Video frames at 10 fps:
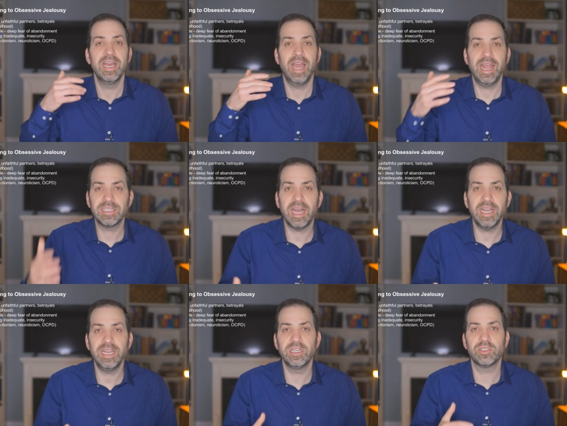
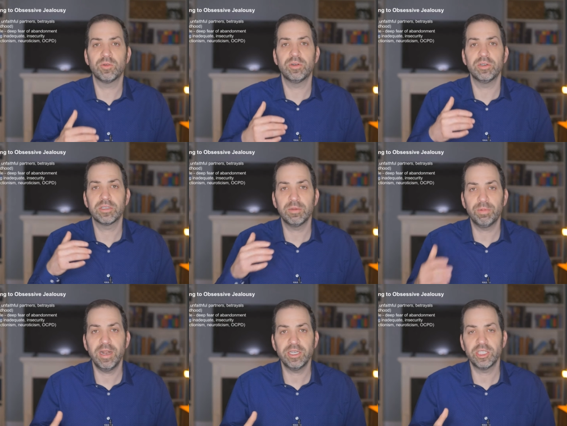anxiety disorders,
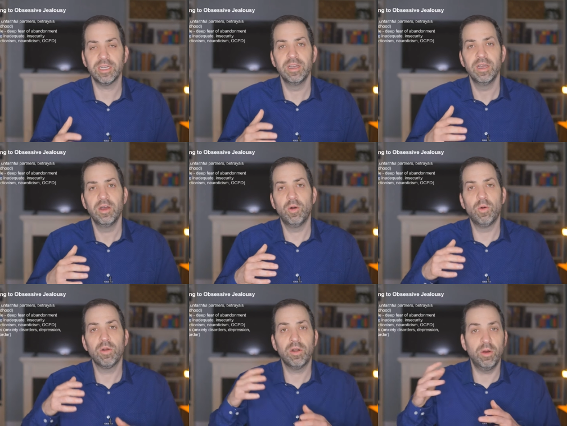depression,
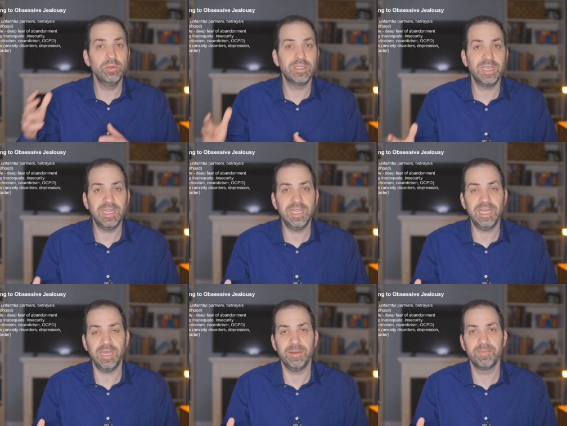or OCD.